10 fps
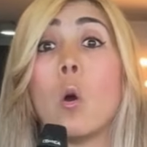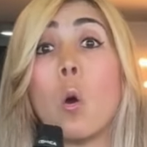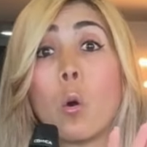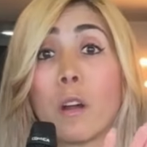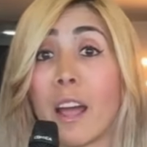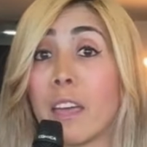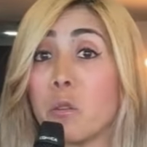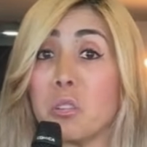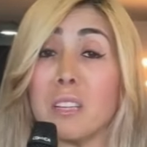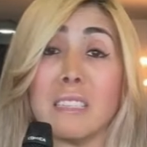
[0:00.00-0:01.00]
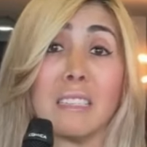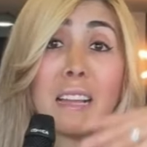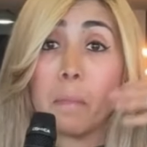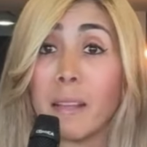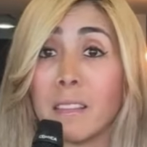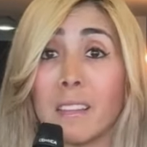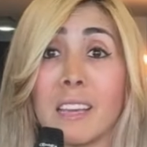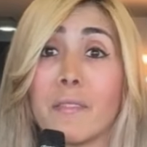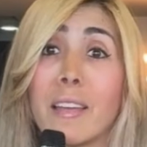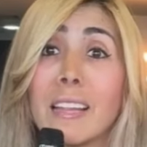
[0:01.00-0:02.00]
Or either she's not mentally
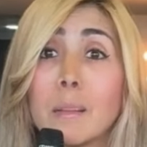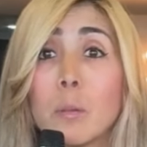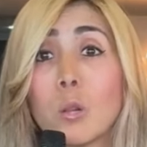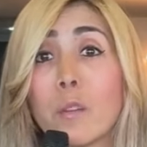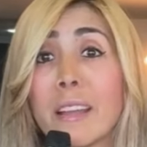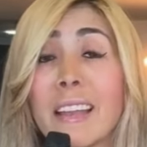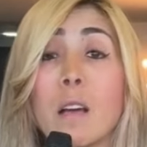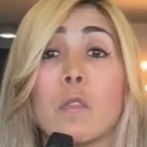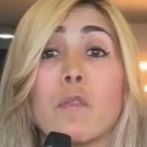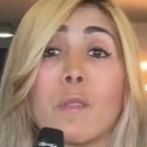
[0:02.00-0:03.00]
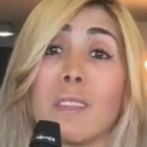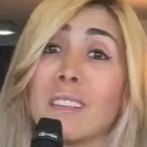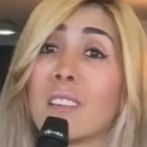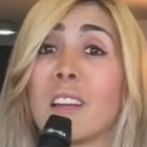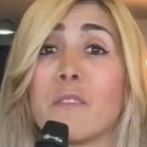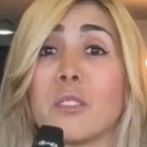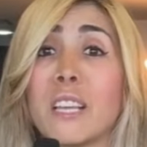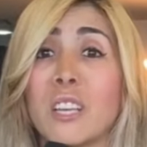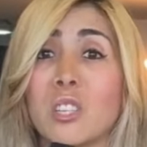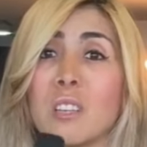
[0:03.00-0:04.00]
available right now for this
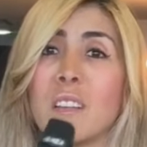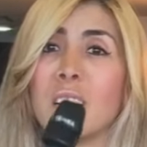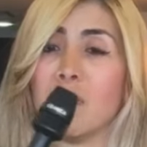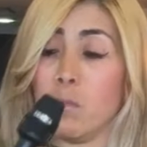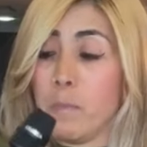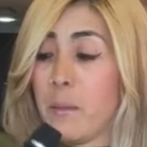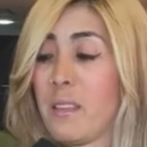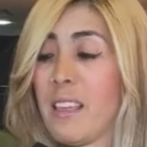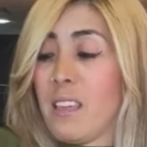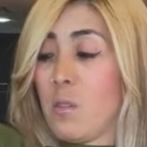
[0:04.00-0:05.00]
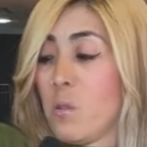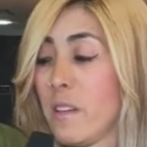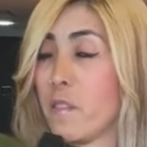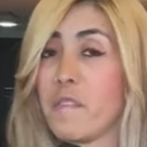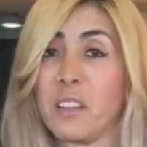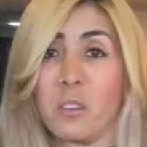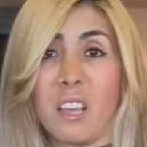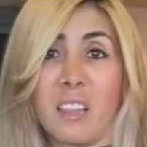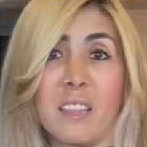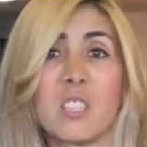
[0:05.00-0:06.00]
conversation, maybe like, you know, if you find her
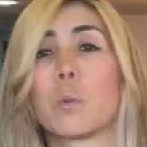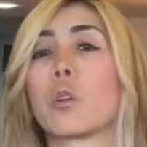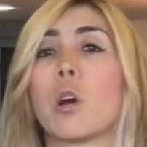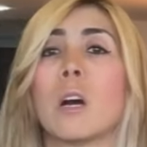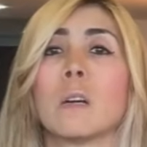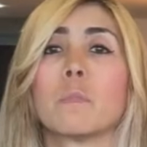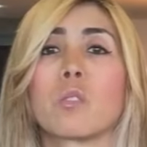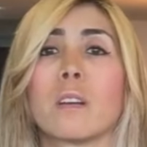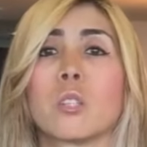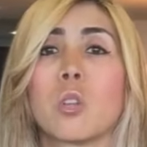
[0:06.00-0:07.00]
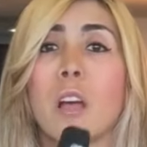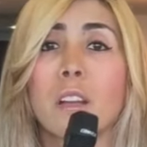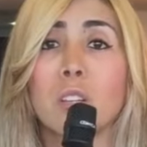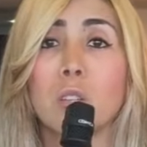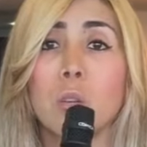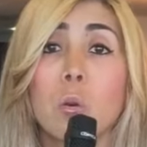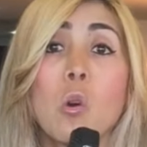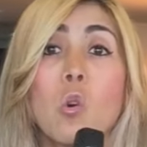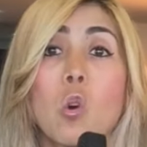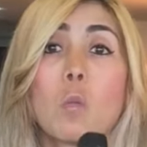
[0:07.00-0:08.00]
like this with her arms crossed talking to you,
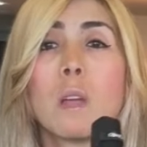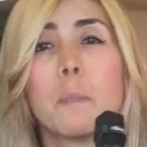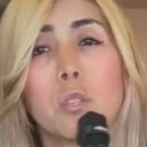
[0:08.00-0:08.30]
or maybe